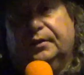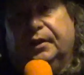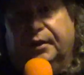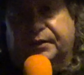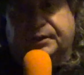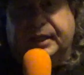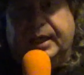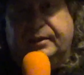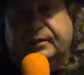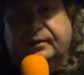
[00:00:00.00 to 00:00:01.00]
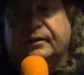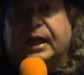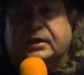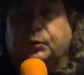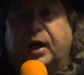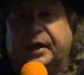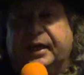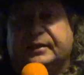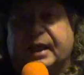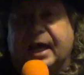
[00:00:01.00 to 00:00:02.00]
You understand? That's why they
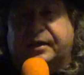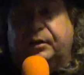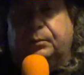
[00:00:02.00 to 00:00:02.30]
attack you.